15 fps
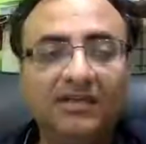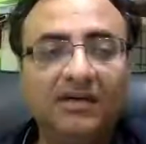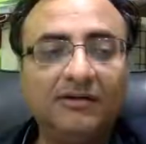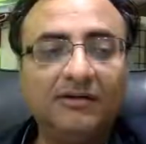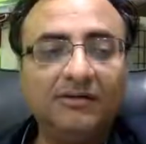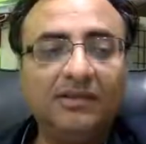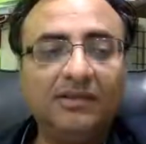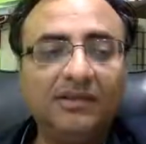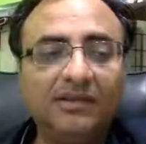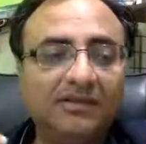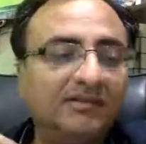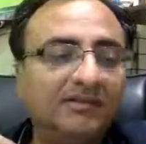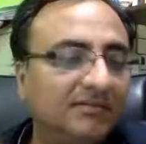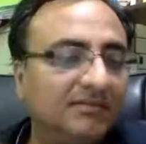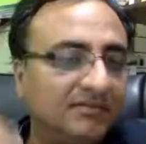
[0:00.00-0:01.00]
doing
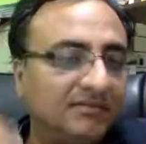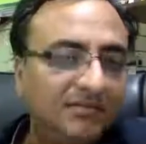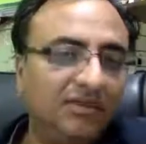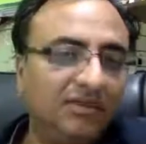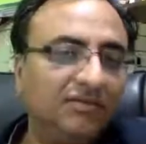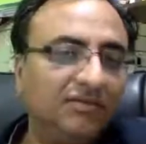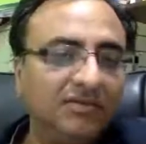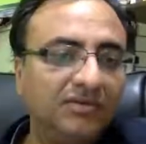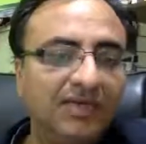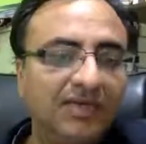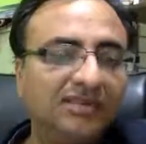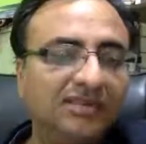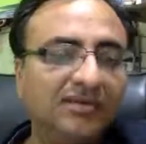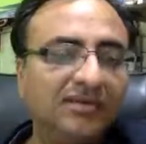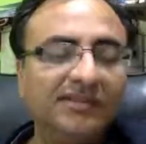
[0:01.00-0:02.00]
you know gets
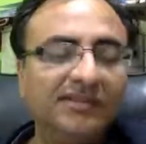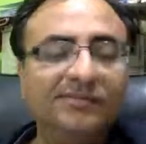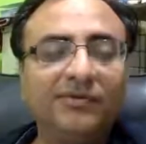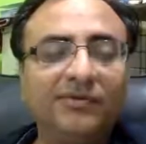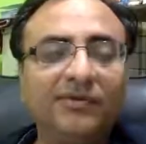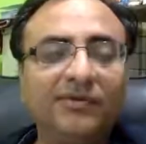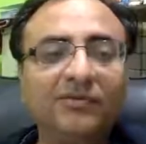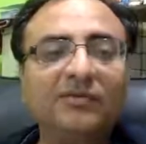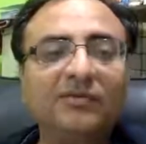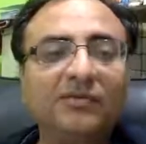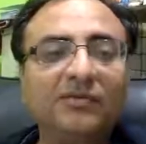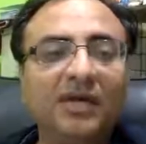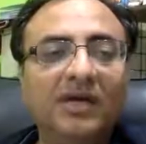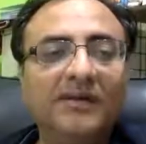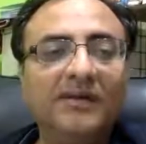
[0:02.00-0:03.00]
transported over the
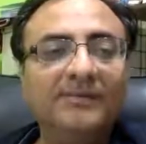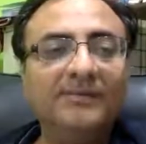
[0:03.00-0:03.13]
web.